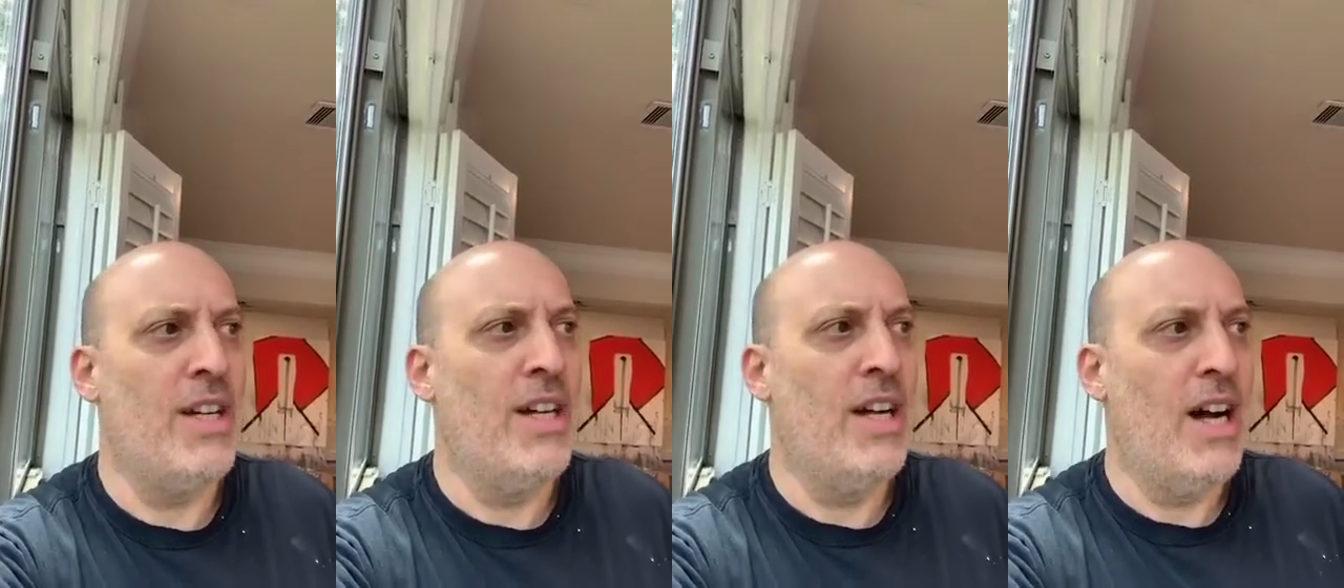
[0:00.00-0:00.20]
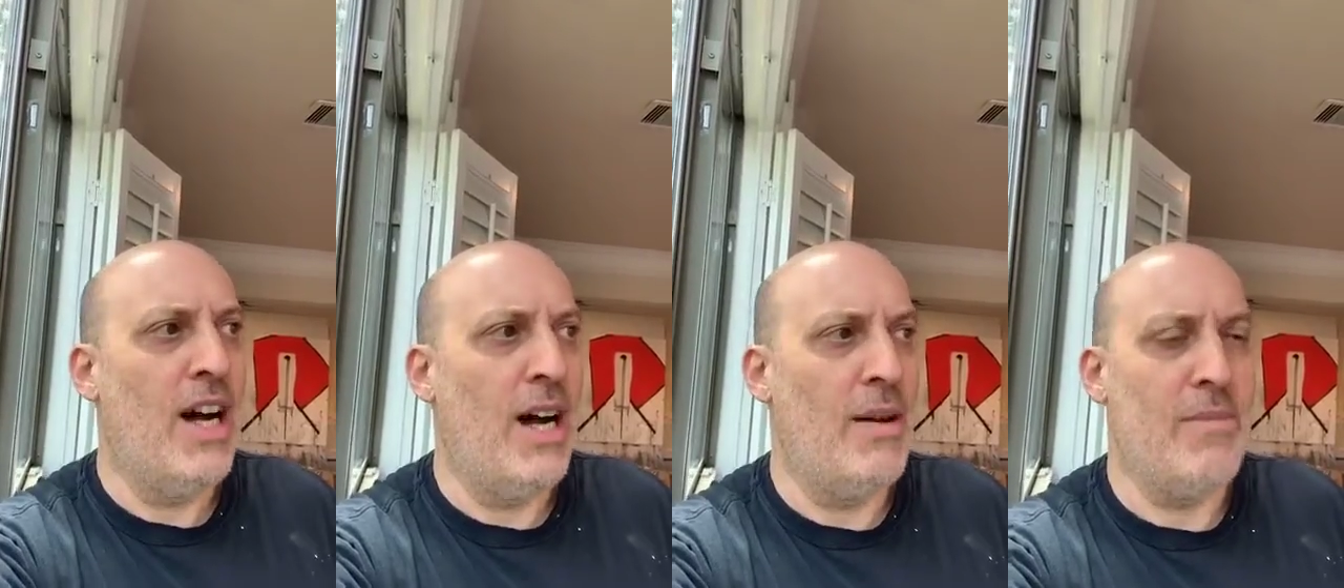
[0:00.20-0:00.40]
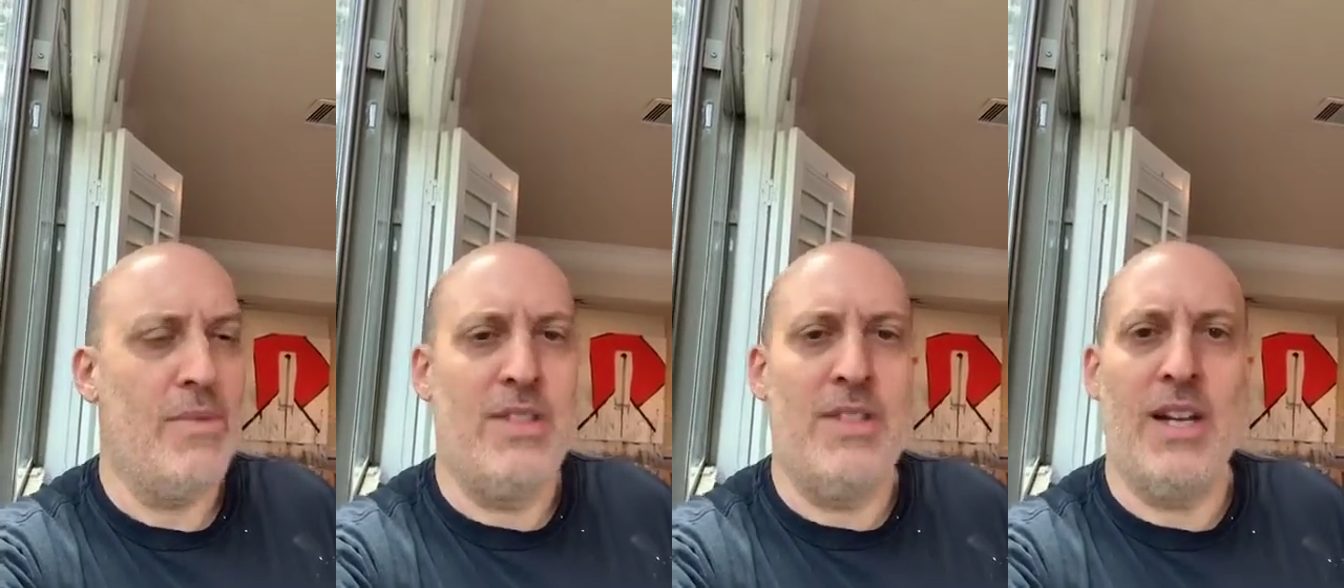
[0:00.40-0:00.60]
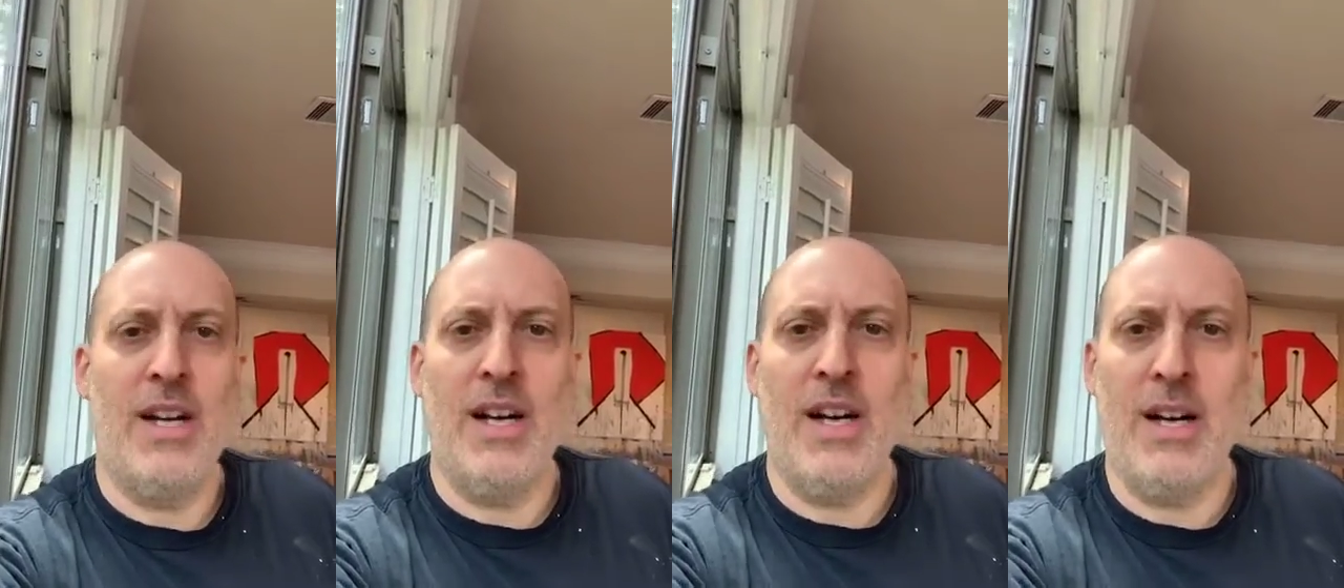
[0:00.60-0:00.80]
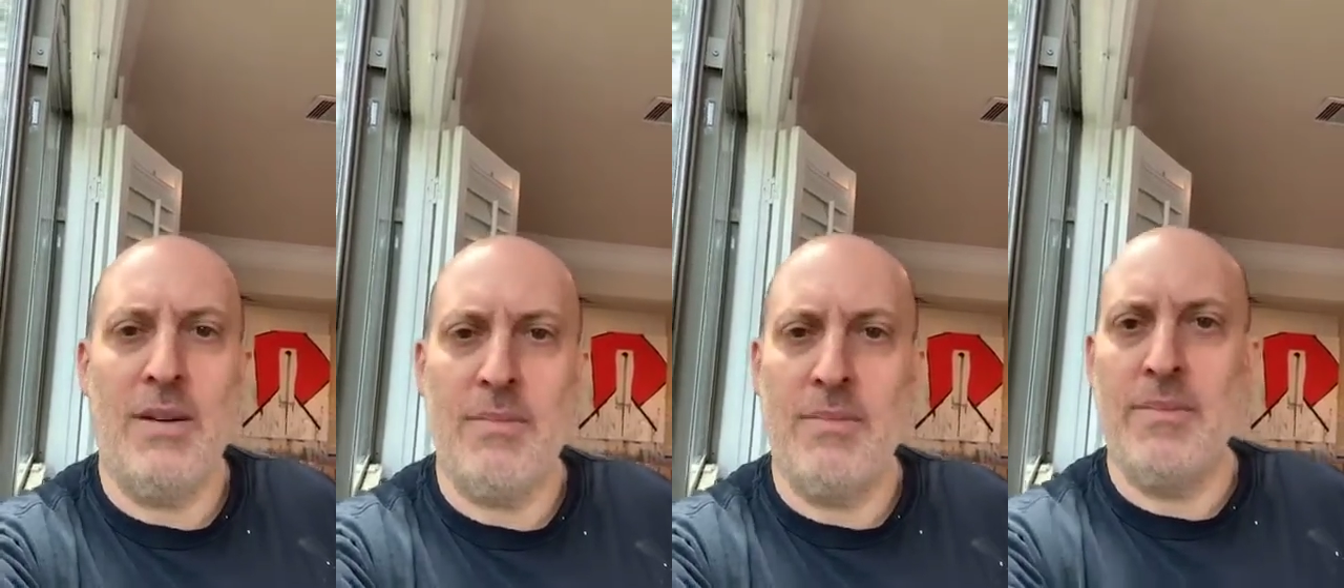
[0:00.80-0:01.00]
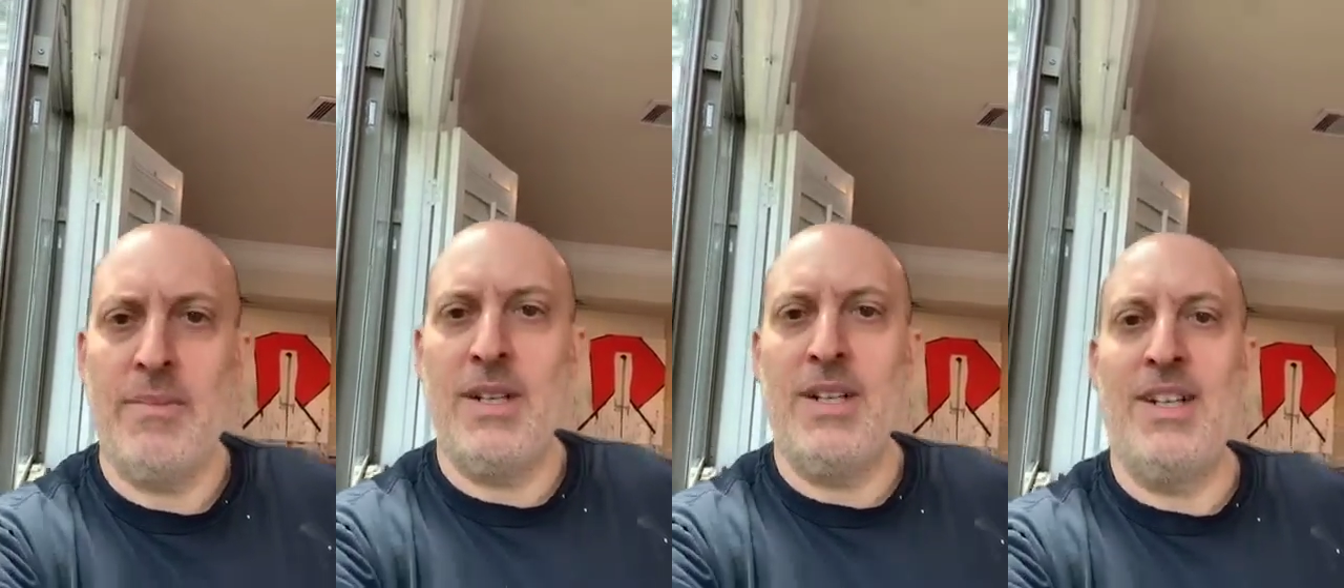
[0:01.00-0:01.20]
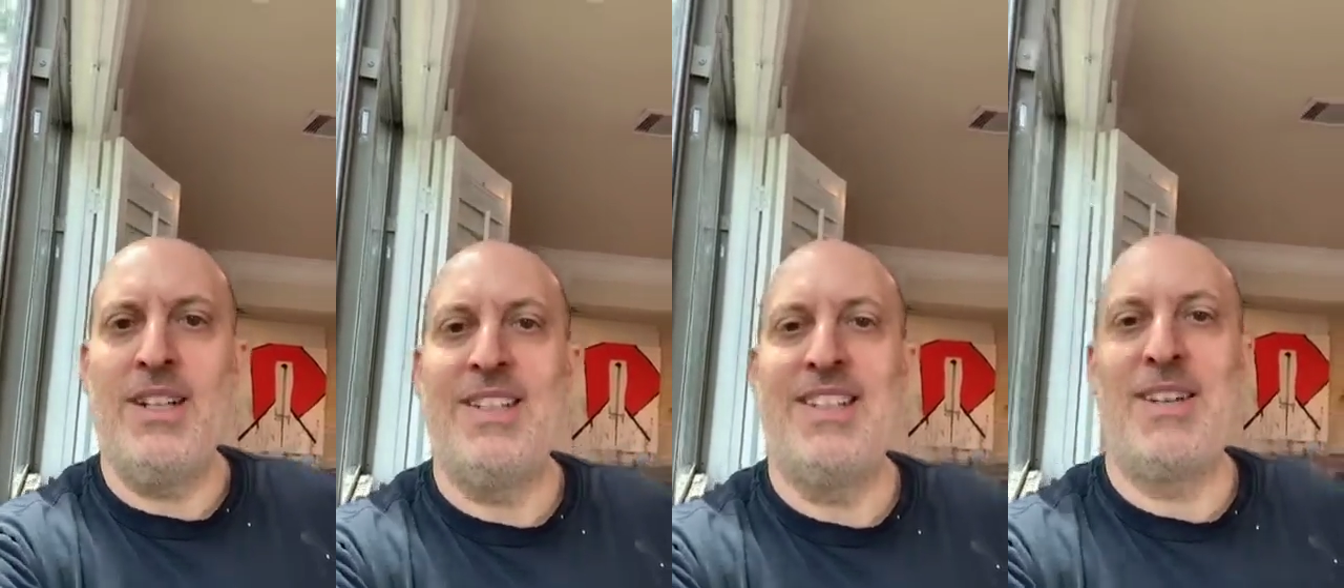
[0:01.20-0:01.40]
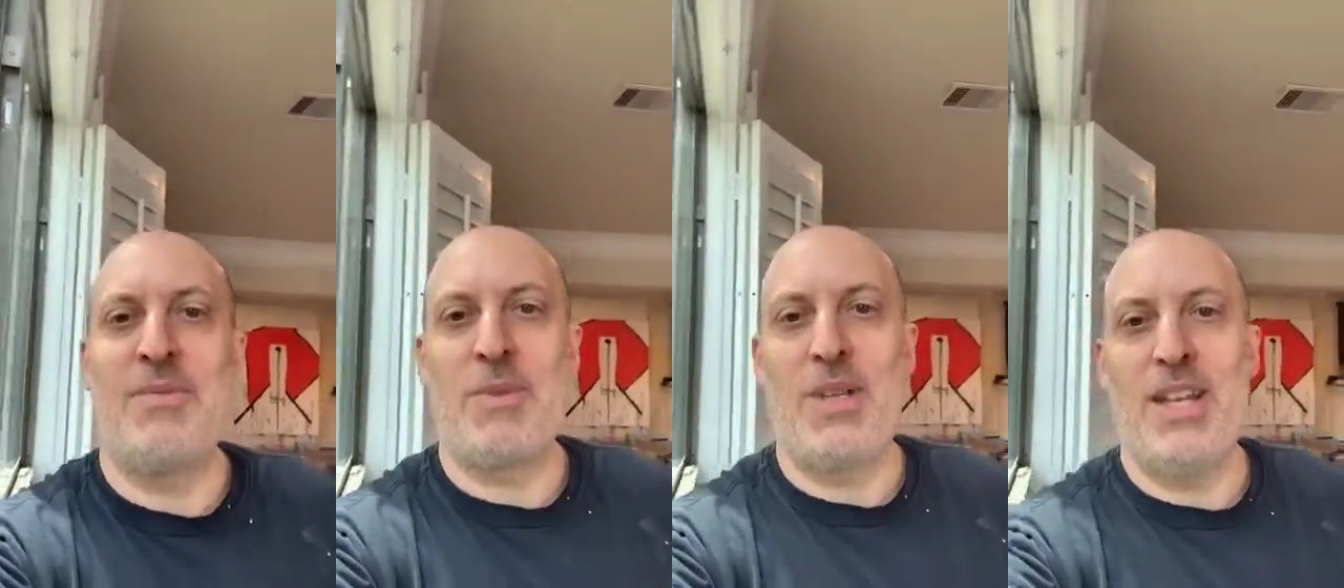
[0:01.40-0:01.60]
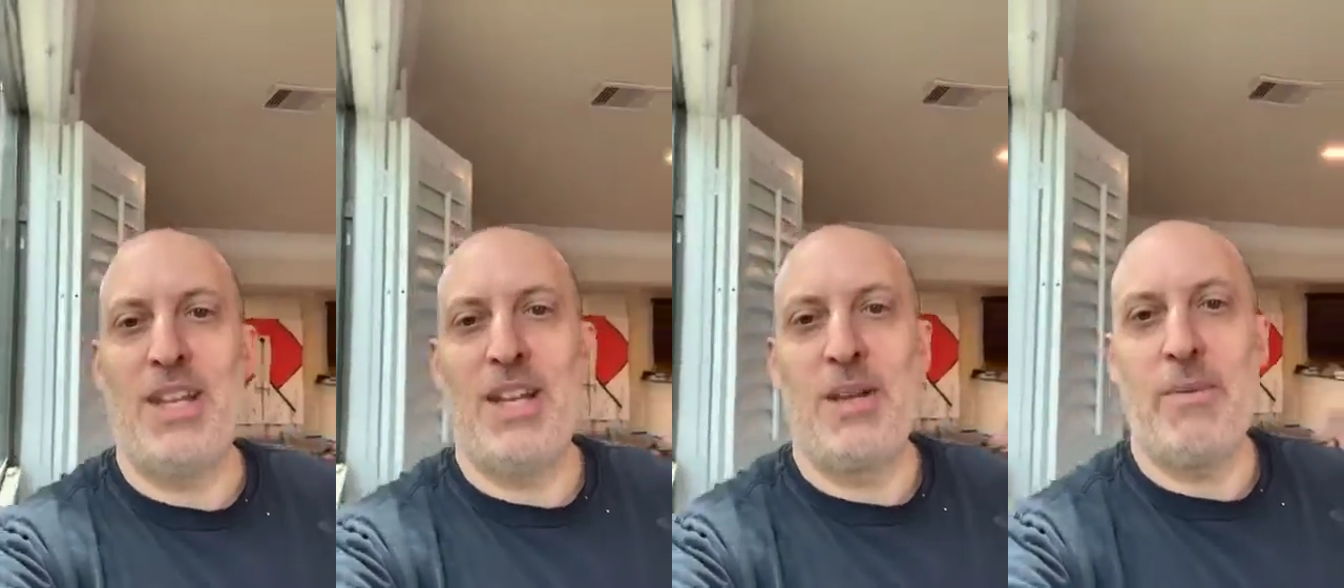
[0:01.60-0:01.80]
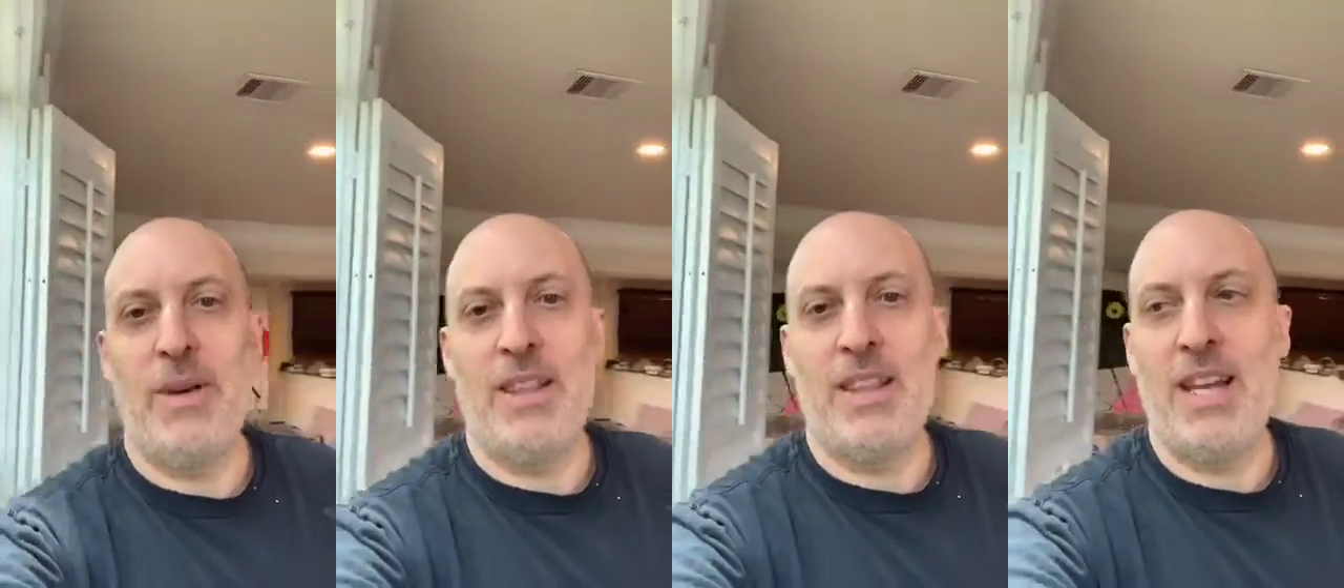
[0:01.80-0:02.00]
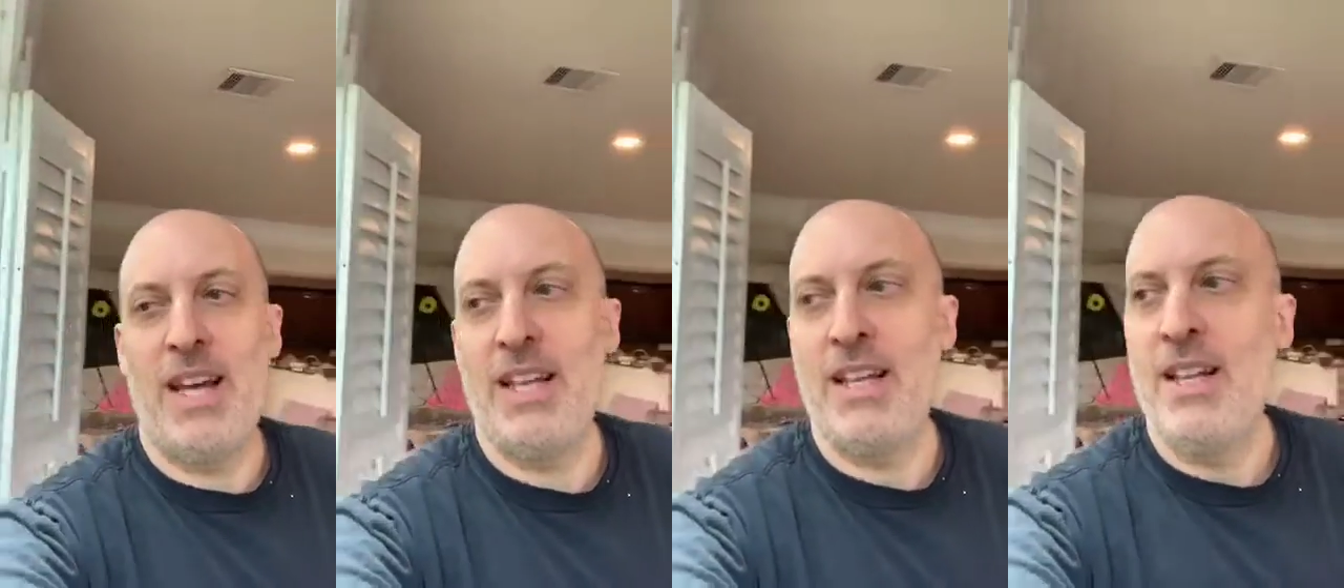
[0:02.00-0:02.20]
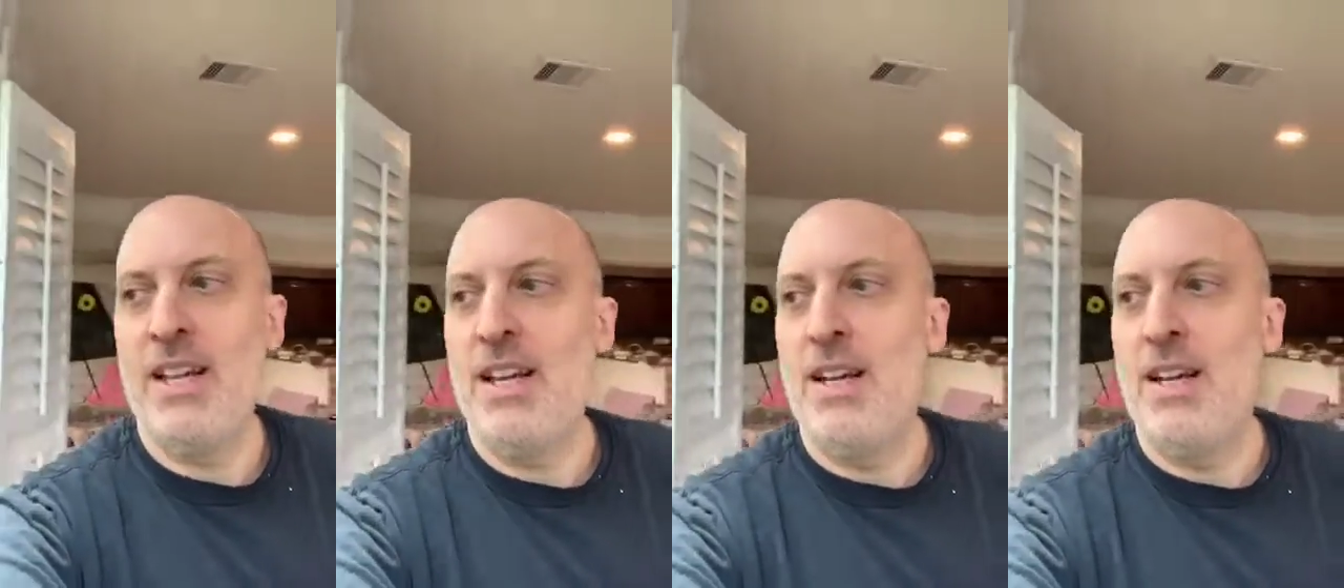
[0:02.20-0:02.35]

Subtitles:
I'm kidding about that,